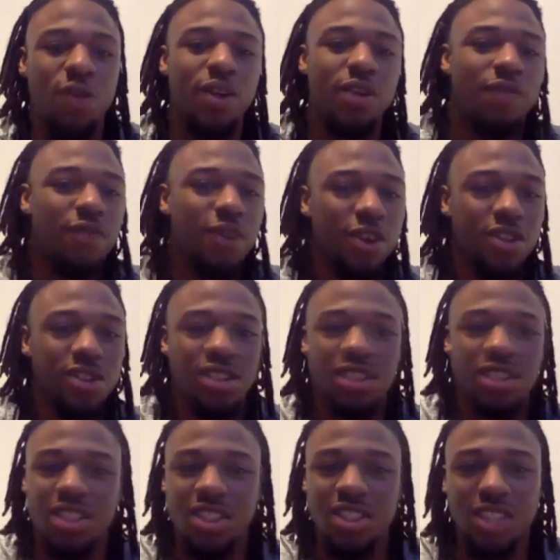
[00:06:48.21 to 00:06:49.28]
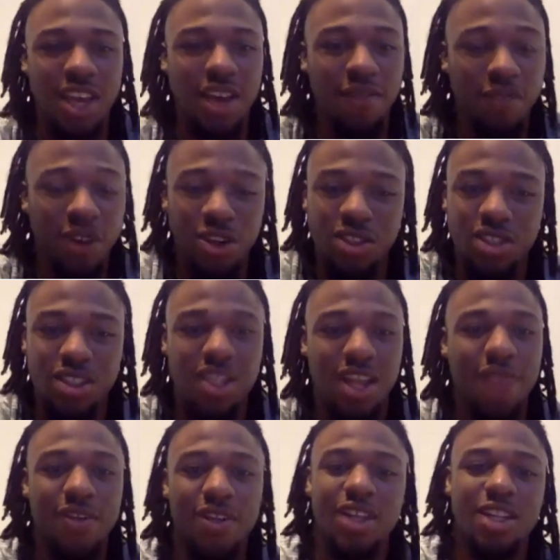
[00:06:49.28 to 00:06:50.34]
We first, set, first
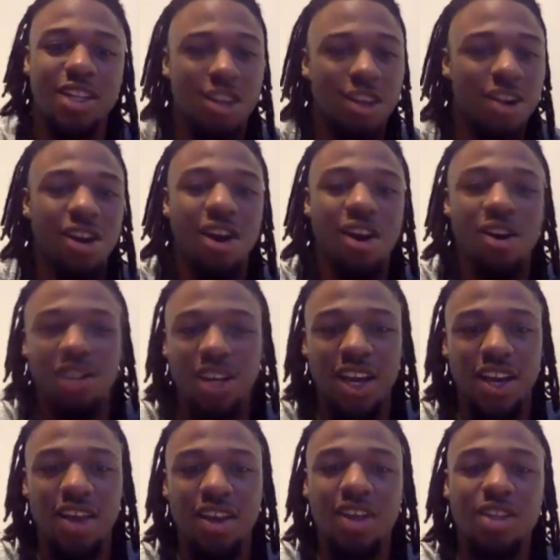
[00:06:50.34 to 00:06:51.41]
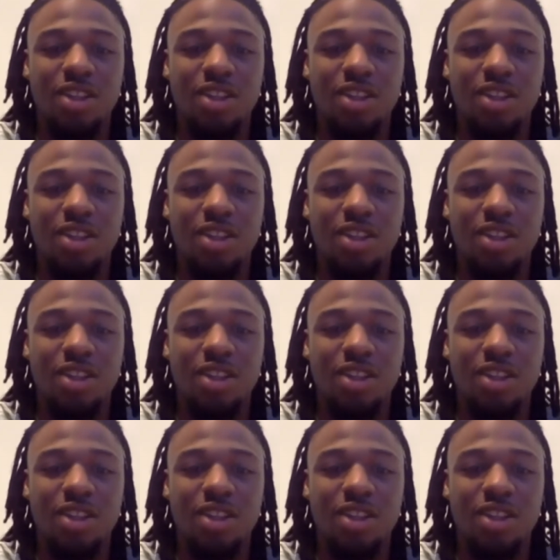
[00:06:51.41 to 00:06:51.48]
like we did third, all that.